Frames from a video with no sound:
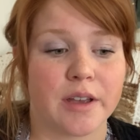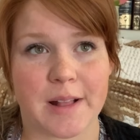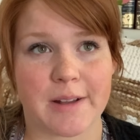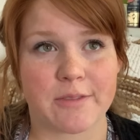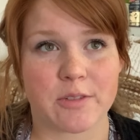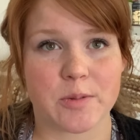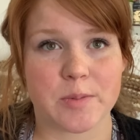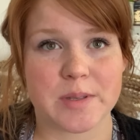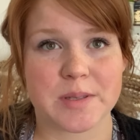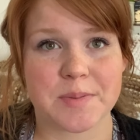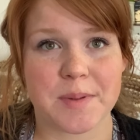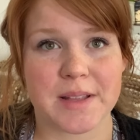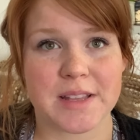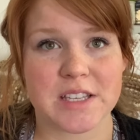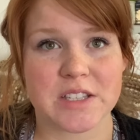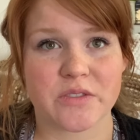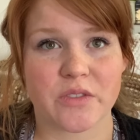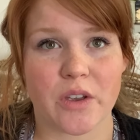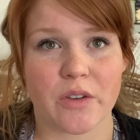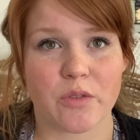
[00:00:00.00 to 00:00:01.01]
It's my
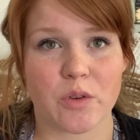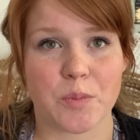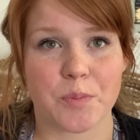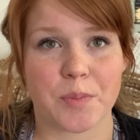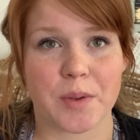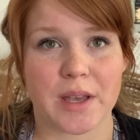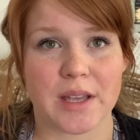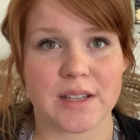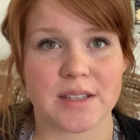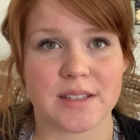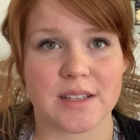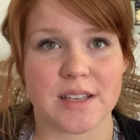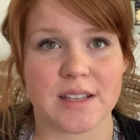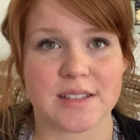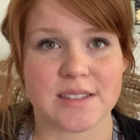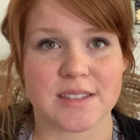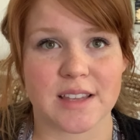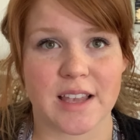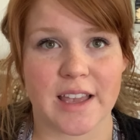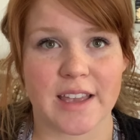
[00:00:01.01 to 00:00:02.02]
least favorite, but
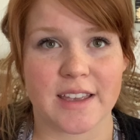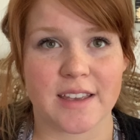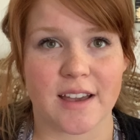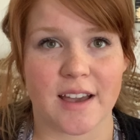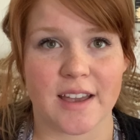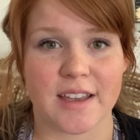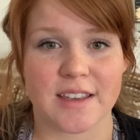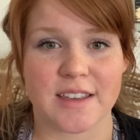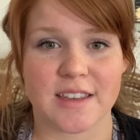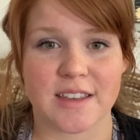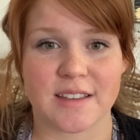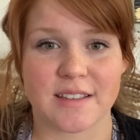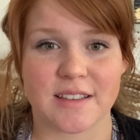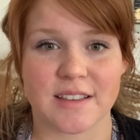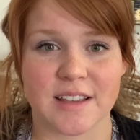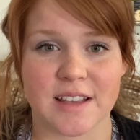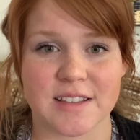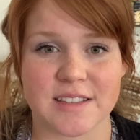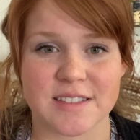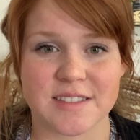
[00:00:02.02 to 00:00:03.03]
it's like
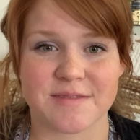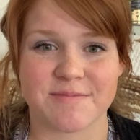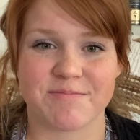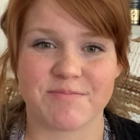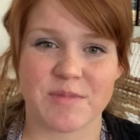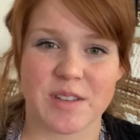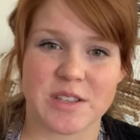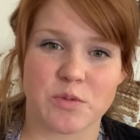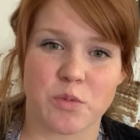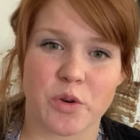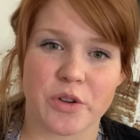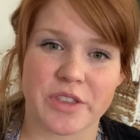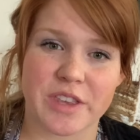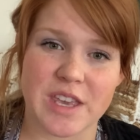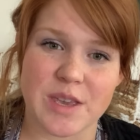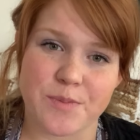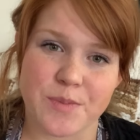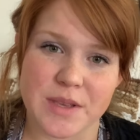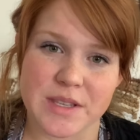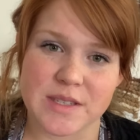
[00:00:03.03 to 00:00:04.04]
it's worth
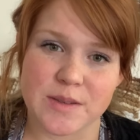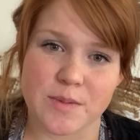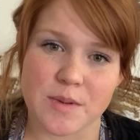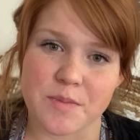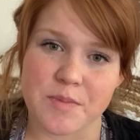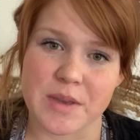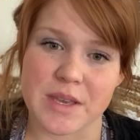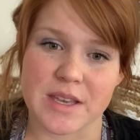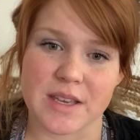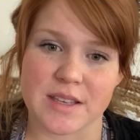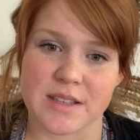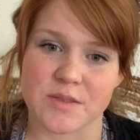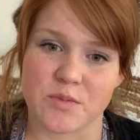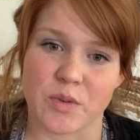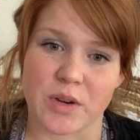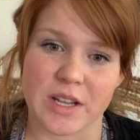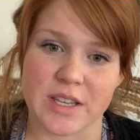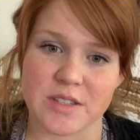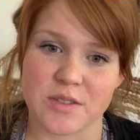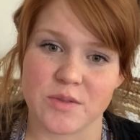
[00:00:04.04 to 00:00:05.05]
keeping to me, because
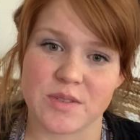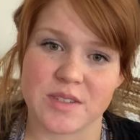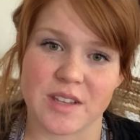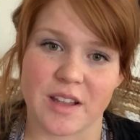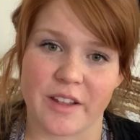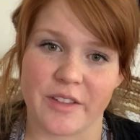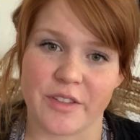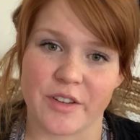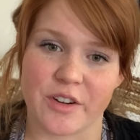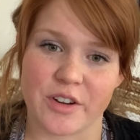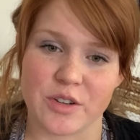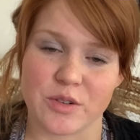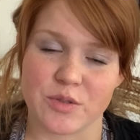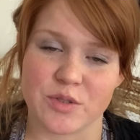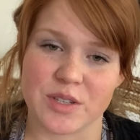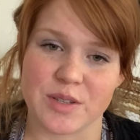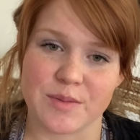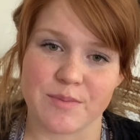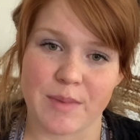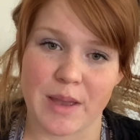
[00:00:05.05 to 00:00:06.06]
when I do sell on there, I
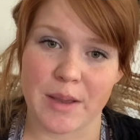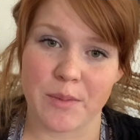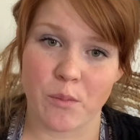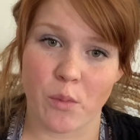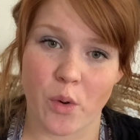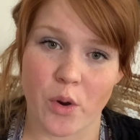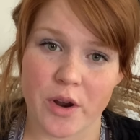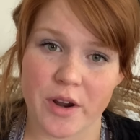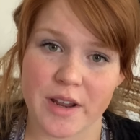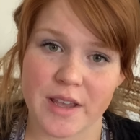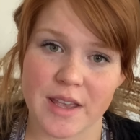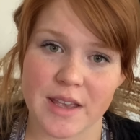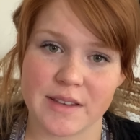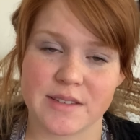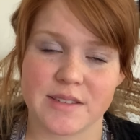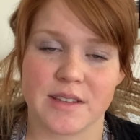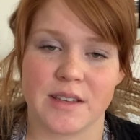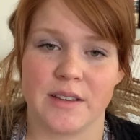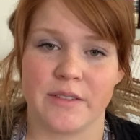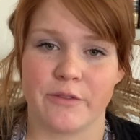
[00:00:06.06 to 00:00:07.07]
usually make more, I
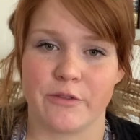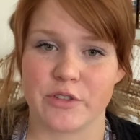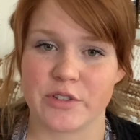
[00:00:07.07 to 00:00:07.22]
guess, for